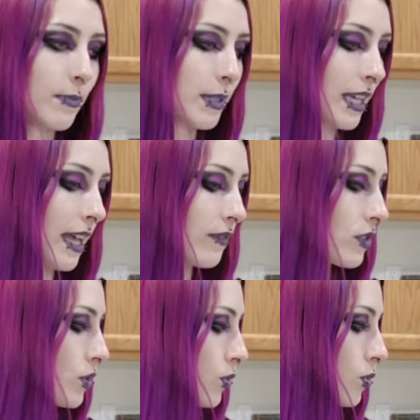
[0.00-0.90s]
I'm gonna have
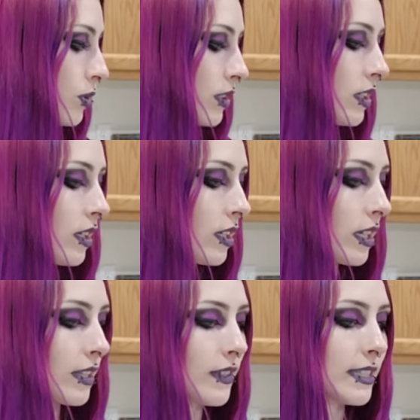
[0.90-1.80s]
to
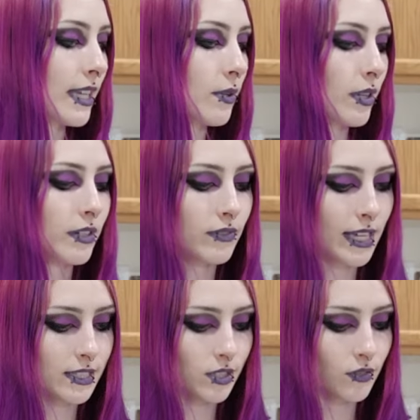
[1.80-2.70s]
cut these out on a
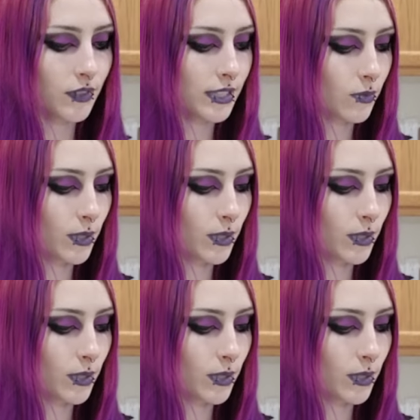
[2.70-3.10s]
flat surface,